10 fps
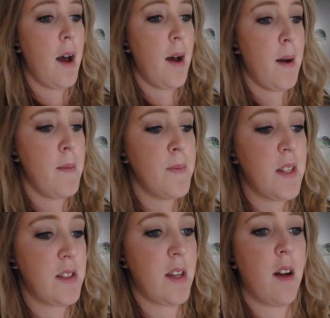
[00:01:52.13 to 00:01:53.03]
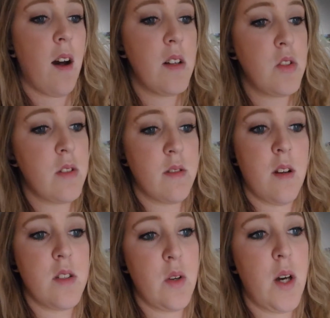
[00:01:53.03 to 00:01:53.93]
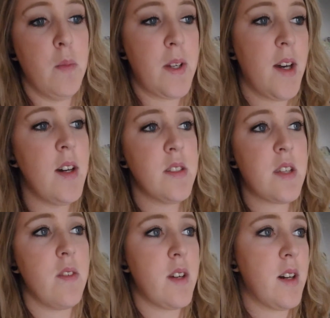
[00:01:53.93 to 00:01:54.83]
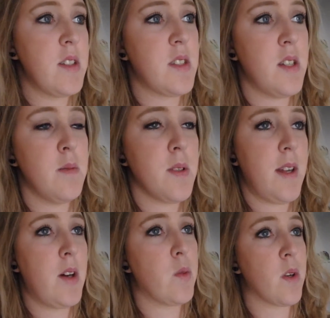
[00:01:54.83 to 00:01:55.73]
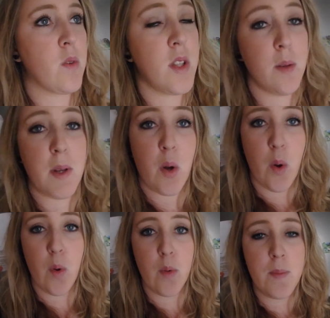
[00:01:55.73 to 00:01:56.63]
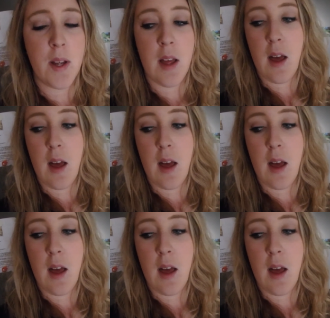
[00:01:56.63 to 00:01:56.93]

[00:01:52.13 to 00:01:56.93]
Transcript: Um, his psychologist is also helping us, giving us tips on how to work with him at home.